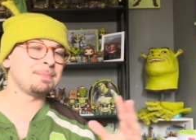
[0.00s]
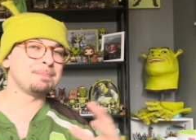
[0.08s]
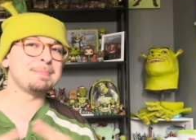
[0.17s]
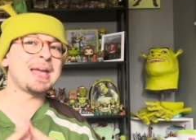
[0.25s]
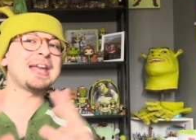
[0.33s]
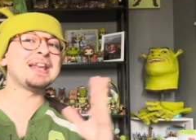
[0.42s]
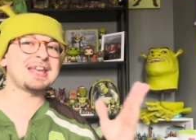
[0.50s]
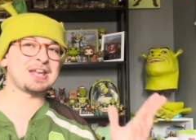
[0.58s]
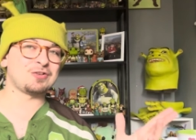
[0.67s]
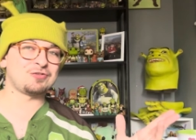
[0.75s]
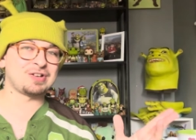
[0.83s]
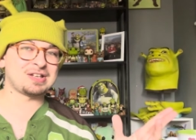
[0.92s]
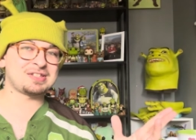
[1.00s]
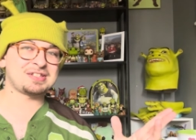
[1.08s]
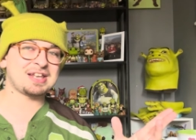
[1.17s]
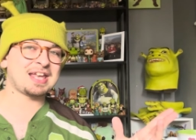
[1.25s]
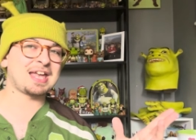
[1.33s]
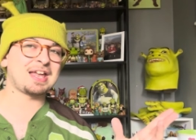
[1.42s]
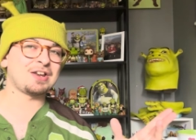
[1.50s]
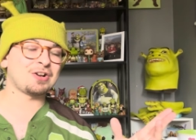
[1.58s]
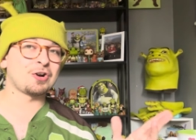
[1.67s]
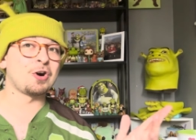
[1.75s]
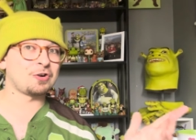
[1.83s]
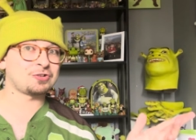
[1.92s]
main interest in
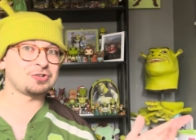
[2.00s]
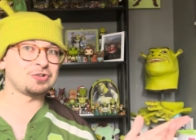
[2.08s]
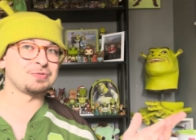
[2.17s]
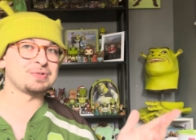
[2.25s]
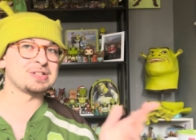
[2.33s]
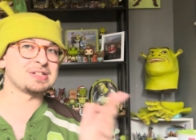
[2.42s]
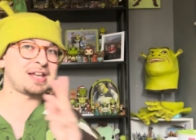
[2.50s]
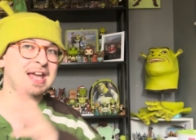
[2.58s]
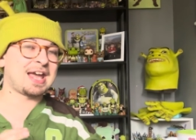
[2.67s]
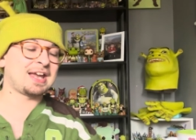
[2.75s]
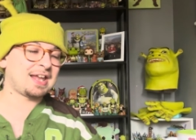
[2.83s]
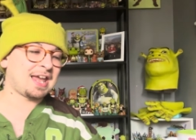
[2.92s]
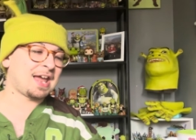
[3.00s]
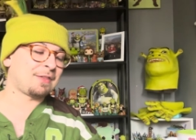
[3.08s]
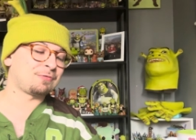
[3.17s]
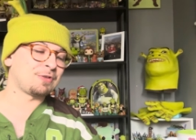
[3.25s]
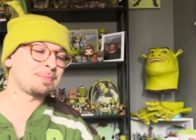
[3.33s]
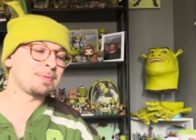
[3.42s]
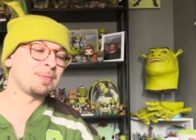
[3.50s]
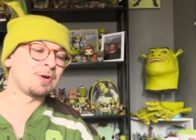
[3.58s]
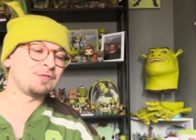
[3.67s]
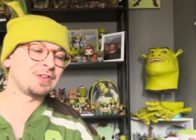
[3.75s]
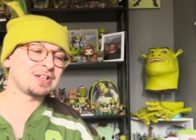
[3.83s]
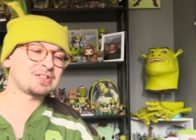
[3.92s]
cartoons and
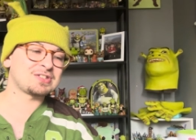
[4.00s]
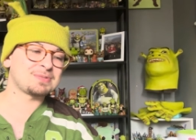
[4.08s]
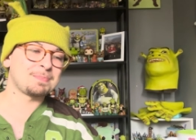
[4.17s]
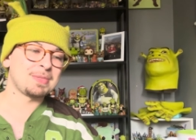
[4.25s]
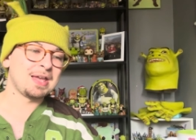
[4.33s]
anthropomorphics.